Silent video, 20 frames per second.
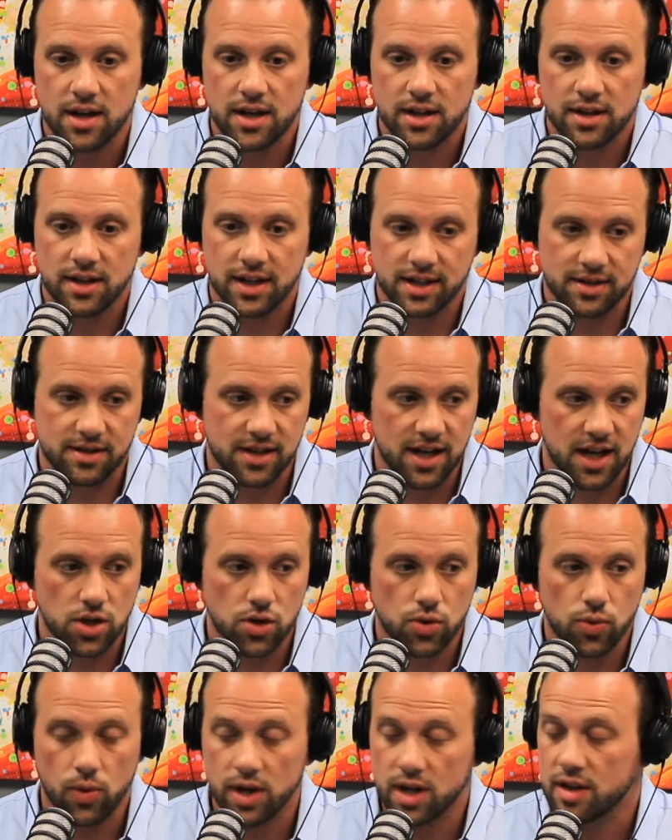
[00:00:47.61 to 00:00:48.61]
let's say,
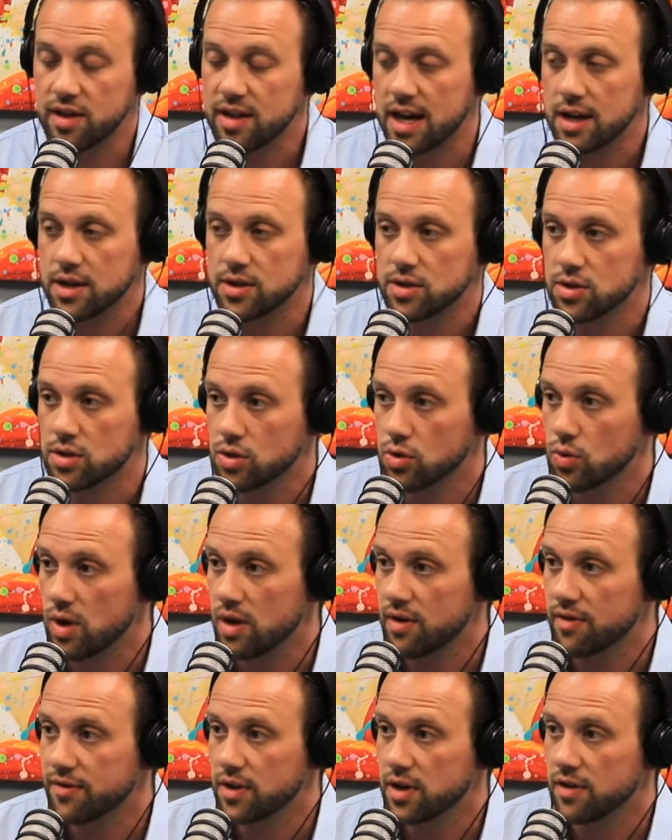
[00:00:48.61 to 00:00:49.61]
20,000 square
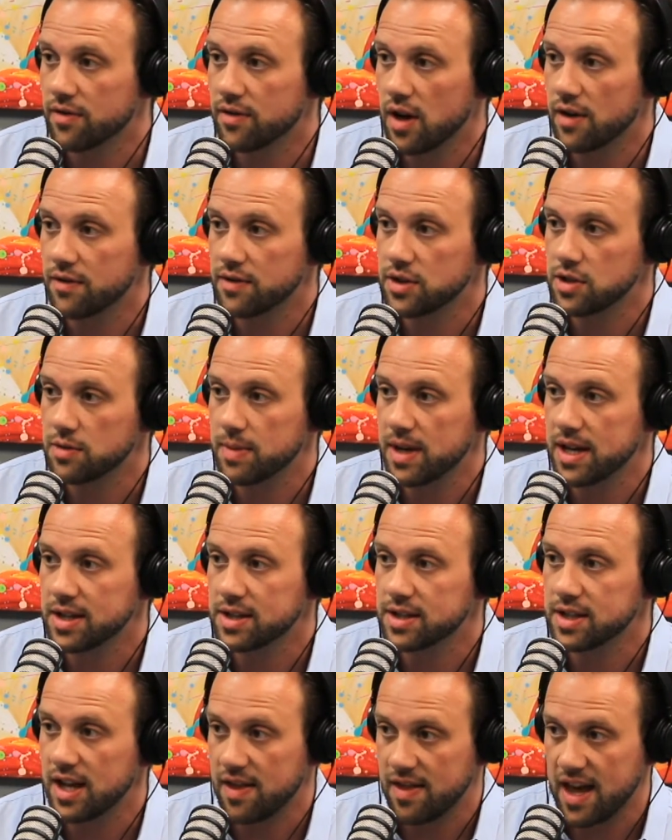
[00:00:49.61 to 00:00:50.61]
foot of office space,
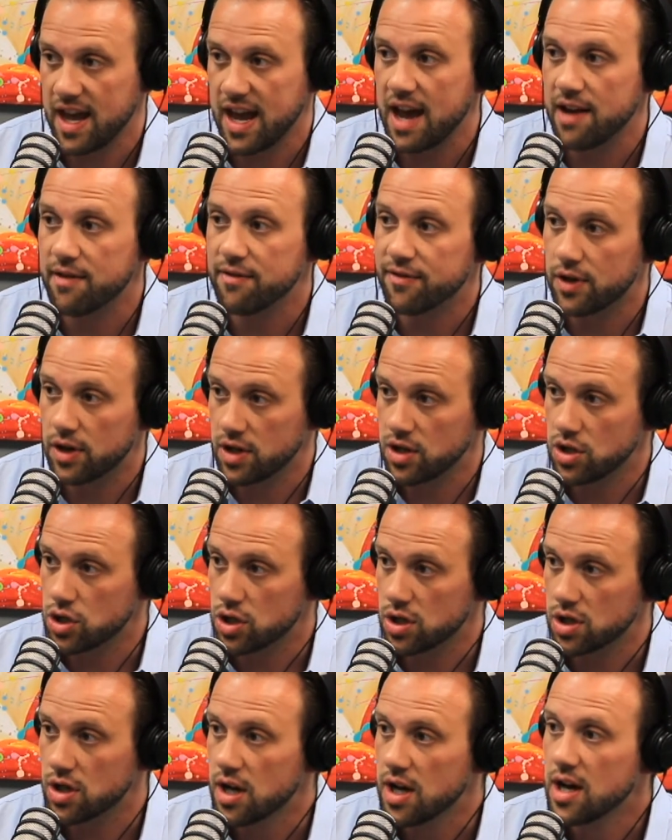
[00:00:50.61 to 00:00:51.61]
and they had
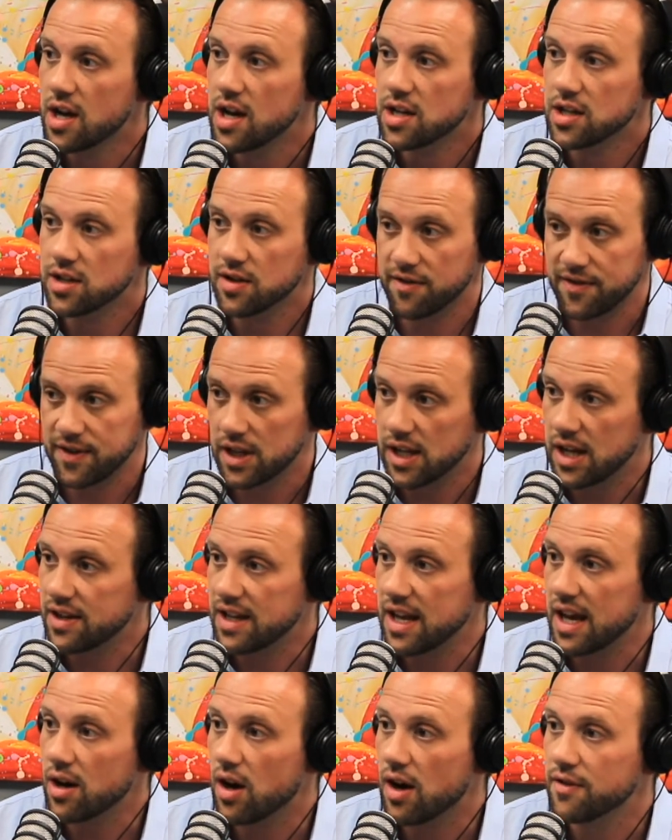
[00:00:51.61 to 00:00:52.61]
furniture to fill out
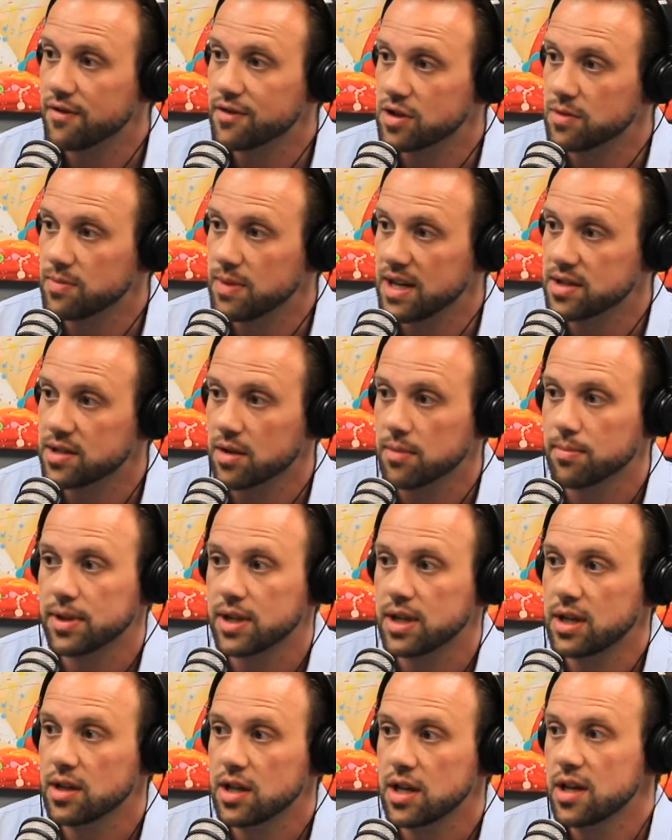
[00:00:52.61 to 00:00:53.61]
that office space
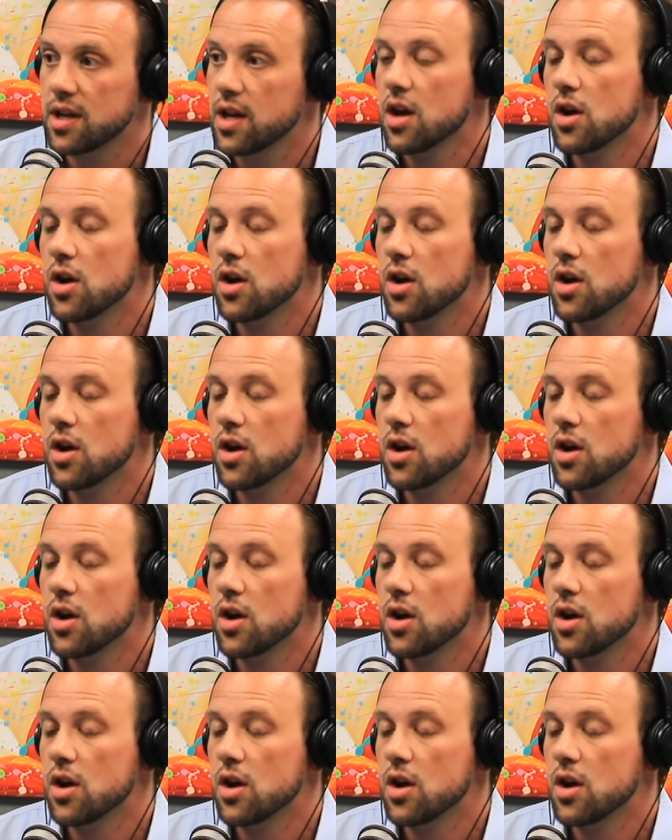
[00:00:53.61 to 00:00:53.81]
completely.